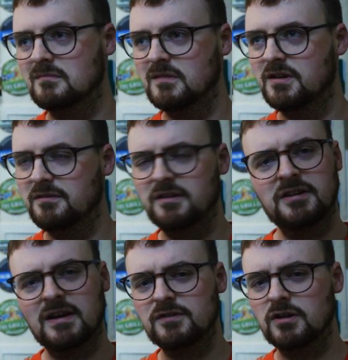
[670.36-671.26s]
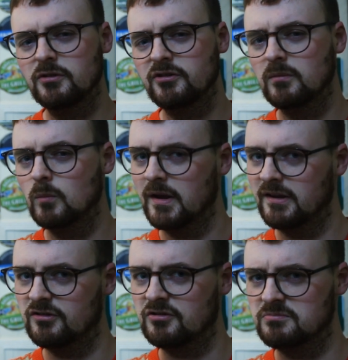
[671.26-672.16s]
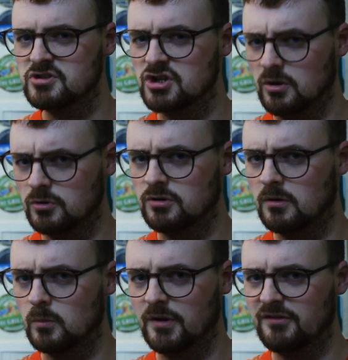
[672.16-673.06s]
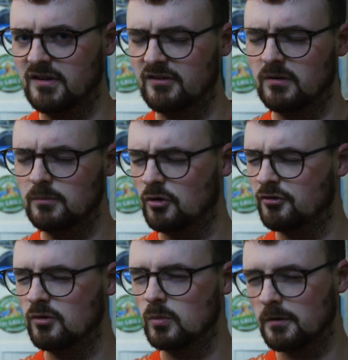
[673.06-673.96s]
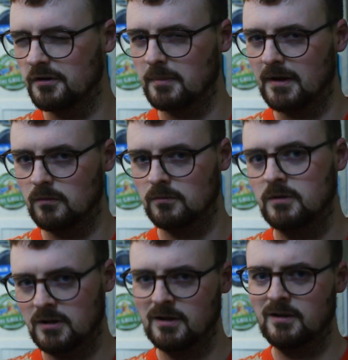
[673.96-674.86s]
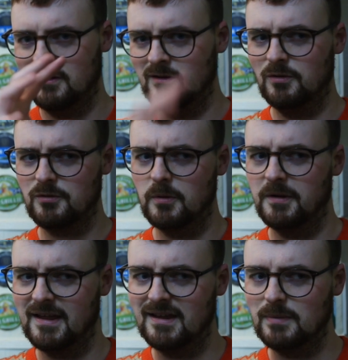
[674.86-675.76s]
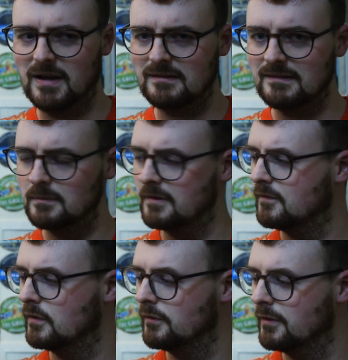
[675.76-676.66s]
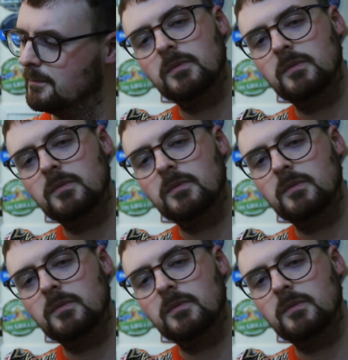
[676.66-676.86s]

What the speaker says: You'd have to go some ways to choke on whiskey, so I'm not too worried about throwing your head back a little bit further.